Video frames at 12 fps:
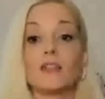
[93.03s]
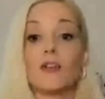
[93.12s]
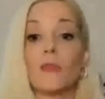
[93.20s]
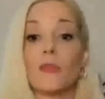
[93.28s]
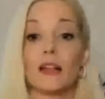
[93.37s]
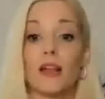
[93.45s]
to know
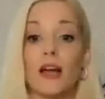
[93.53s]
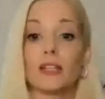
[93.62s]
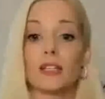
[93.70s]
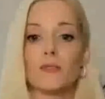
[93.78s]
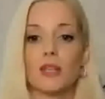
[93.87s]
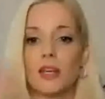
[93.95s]
my lines
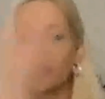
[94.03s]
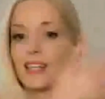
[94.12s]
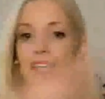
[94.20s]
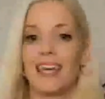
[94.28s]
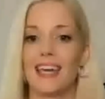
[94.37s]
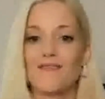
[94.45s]
because I
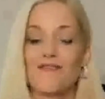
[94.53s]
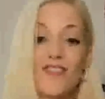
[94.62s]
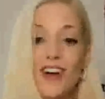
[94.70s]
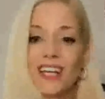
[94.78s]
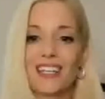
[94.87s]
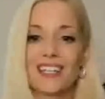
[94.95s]
can't
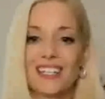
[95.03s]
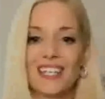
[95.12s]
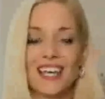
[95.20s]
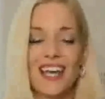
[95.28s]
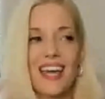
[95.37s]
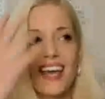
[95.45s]
fucking
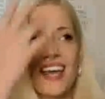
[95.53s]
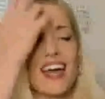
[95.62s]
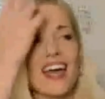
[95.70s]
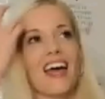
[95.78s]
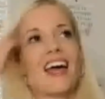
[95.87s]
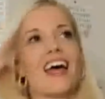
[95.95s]
see.
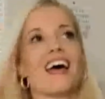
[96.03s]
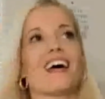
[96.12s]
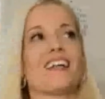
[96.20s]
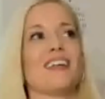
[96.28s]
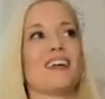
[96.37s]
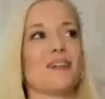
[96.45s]

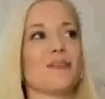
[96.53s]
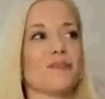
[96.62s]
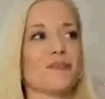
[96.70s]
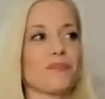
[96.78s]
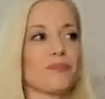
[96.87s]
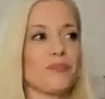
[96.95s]
And
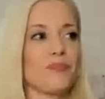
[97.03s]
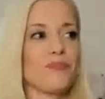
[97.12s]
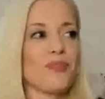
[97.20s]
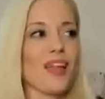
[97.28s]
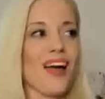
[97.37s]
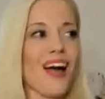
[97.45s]

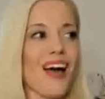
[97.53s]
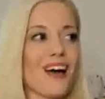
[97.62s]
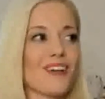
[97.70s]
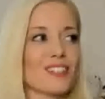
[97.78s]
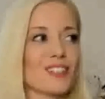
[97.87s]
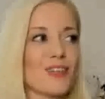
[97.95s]

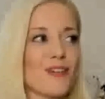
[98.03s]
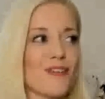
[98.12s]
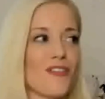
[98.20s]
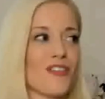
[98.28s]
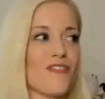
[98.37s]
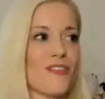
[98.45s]
so
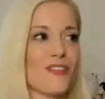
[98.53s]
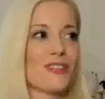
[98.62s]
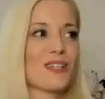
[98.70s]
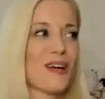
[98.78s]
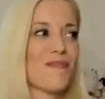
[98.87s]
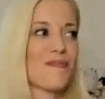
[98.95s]
for the
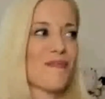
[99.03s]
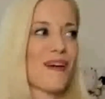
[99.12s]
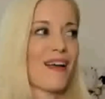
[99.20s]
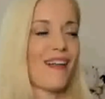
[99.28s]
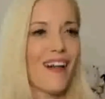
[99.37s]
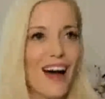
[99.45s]
first time in
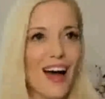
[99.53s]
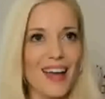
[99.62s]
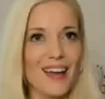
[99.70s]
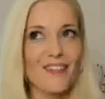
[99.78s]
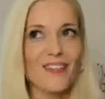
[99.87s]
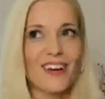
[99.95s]
my
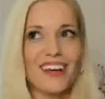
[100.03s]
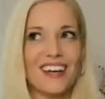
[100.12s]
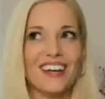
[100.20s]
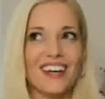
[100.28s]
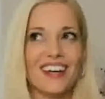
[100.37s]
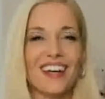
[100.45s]
life,
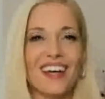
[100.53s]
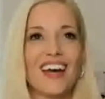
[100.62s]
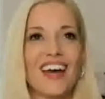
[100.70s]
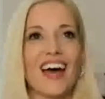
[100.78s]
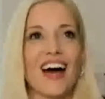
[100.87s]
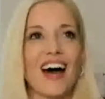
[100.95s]

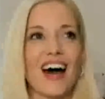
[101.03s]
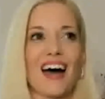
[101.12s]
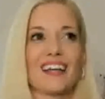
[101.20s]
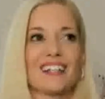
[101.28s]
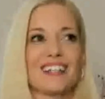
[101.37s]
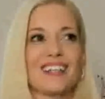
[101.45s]

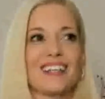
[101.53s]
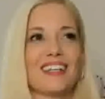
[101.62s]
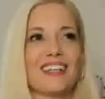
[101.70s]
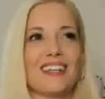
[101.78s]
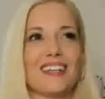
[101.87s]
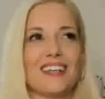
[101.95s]
I
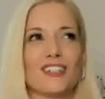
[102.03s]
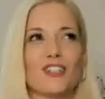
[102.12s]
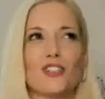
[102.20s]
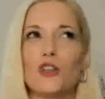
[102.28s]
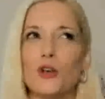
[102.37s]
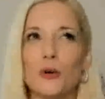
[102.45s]
did
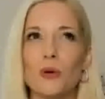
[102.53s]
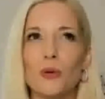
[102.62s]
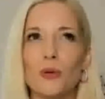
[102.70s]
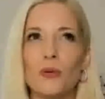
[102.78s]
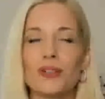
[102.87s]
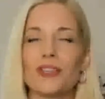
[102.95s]

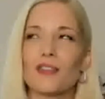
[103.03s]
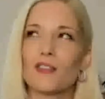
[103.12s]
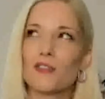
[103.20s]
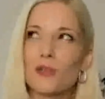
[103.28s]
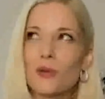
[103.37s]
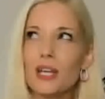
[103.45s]
two, was it
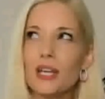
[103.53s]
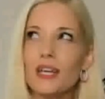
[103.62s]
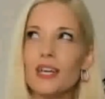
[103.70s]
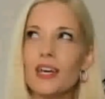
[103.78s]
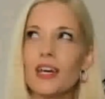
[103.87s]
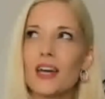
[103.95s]

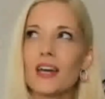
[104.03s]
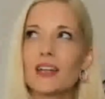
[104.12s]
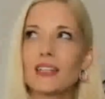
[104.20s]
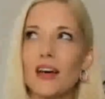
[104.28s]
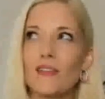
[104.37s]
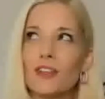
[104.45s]
three?
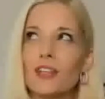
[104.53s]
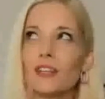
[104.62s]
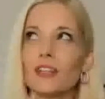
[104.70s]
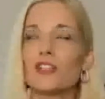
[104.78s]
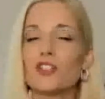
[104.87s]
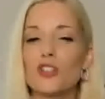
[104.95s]

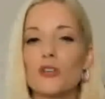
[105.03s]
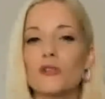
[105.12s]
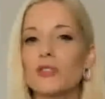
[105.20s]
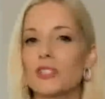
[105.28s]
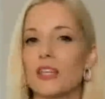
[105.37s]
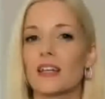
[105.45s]
Definitely two
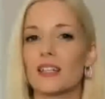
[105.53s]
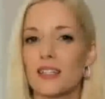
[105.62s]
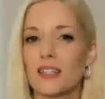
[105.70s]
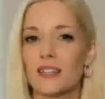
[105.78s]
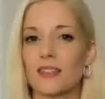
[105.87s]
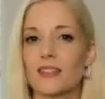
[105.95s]
sex
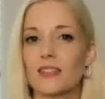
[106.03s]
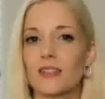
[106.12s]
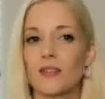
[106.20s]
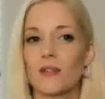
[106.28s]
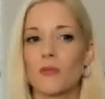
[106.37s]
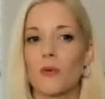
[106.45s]
scenes
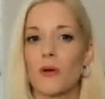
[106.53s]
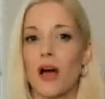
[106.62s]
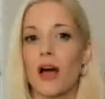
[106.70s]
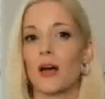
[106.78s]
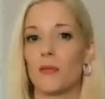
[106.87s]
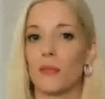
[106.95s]
where
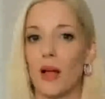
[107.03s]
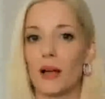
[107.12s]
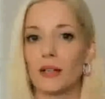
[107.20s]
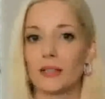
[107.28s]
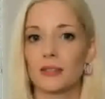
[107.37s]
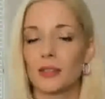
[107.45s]
I am
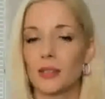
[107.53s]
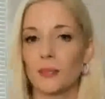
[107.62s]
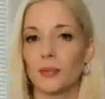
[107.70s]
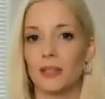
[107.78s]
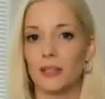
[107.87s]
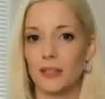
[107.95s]
blind
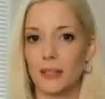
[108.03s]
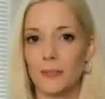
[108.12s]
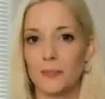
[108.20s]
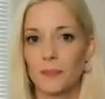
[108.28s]
completely.